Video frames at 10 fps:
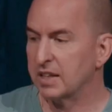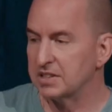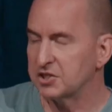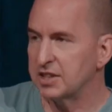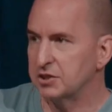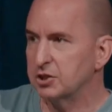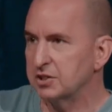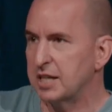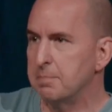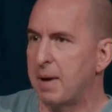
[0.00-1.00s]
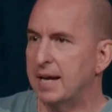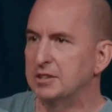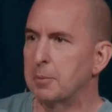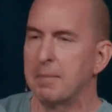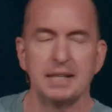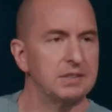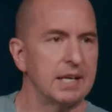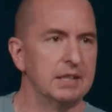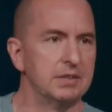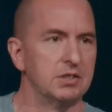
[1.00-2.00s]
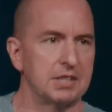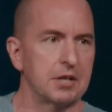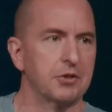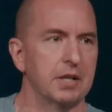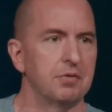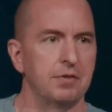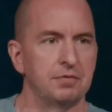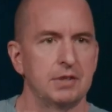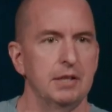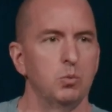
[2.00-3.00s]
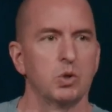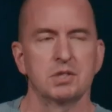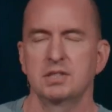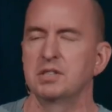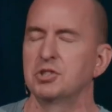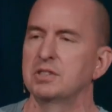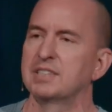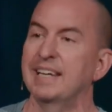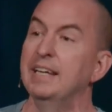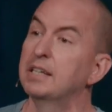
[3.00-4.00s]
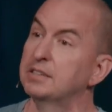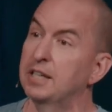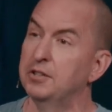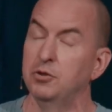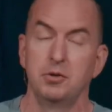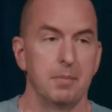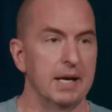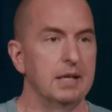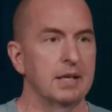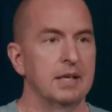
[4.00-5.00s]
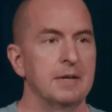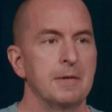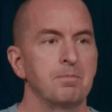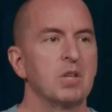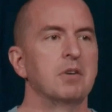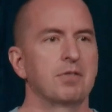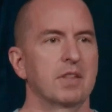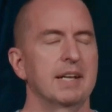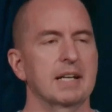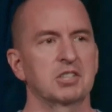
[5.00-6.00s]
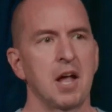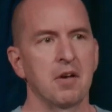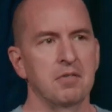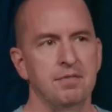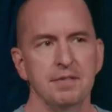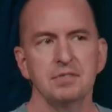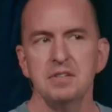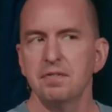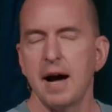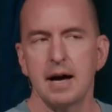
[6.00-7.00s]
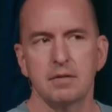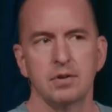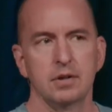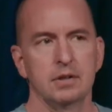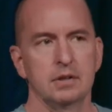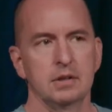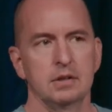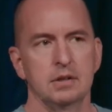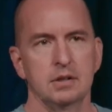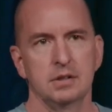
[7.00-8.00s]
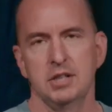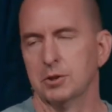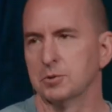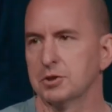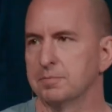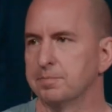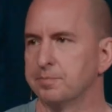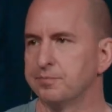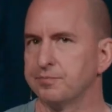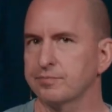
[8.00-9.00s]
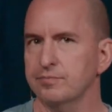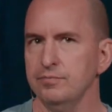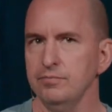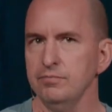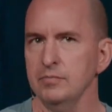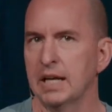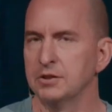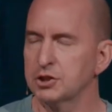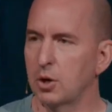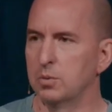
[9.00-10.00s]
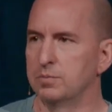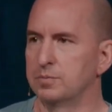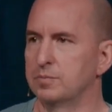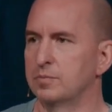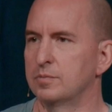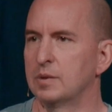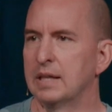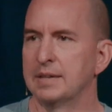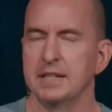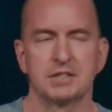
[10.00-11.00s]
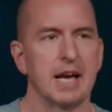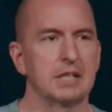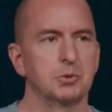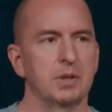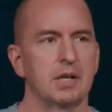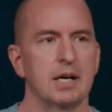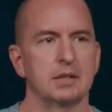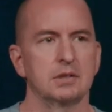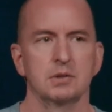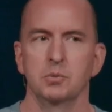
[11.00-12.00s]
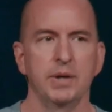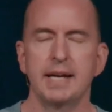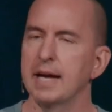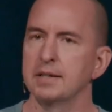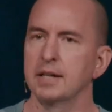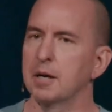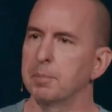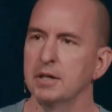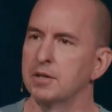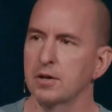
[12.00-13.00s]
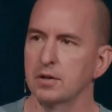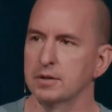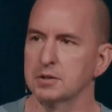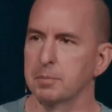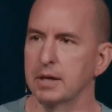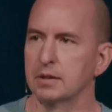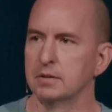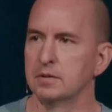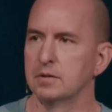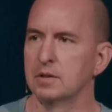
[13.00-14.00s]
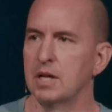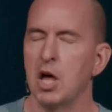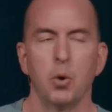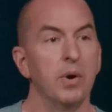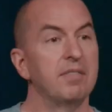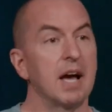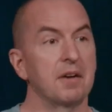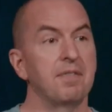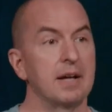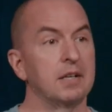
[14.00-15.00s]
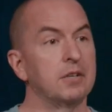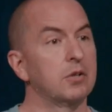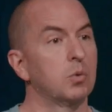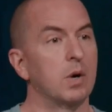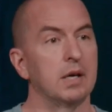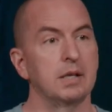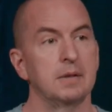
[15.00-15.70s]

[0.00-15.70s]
the decisions he made to maintain his integrity at 15 were decisions that he continued to make for the next 55 years. And so, these guys realize we can't dig up any dirt on this man. We've got to find another way